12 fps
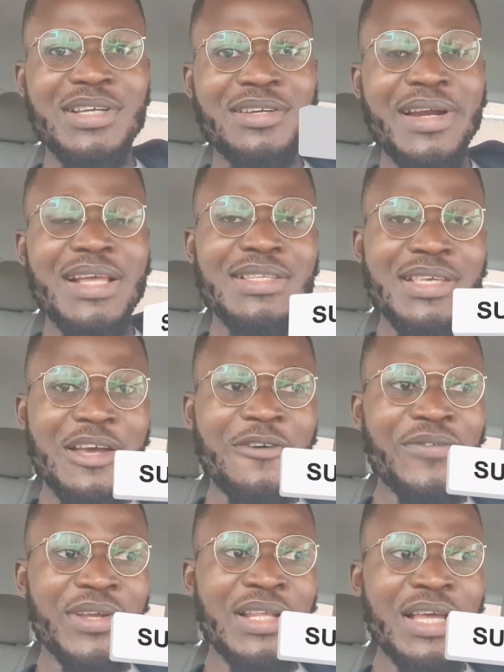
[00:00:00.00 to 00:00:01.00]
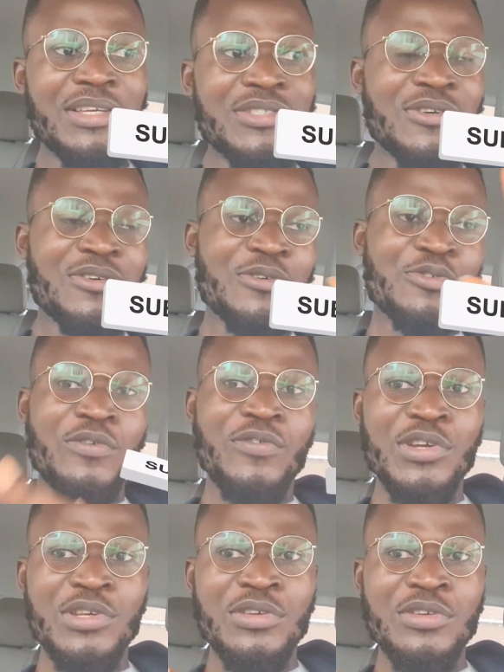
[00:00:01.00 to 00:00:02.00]
right, the girlfriend, that he's gonna do it for
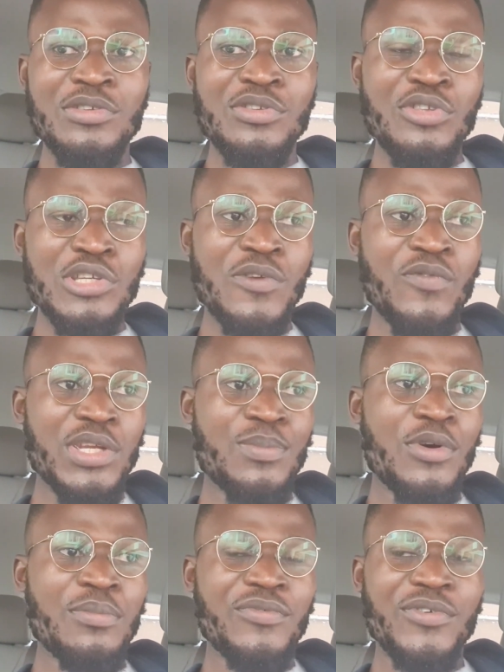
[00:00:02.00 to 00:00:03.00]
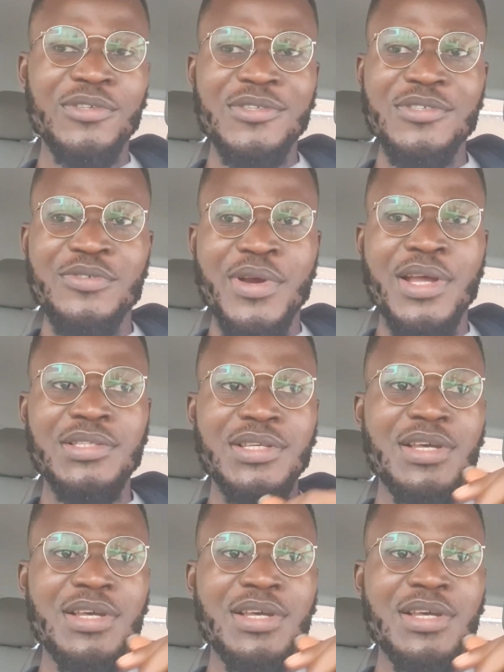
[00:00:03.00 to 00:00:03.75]
the he does it for the mom first, right?